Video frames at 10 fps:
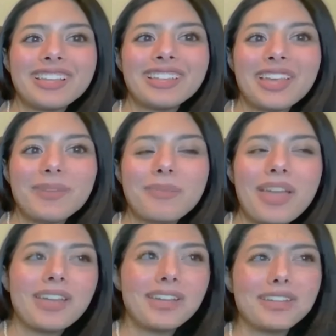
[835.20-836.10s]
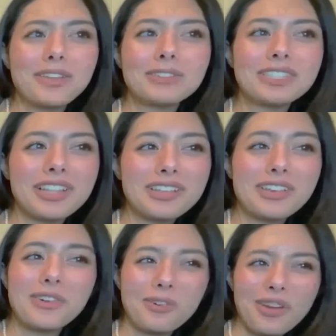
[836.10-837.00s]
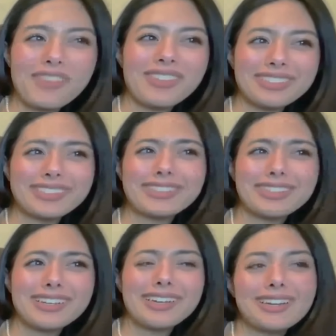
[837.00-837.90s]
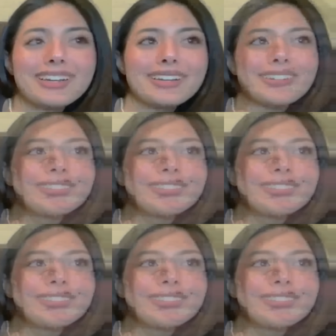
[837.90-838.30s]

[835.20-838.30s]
Like they pay you to like go away, basically.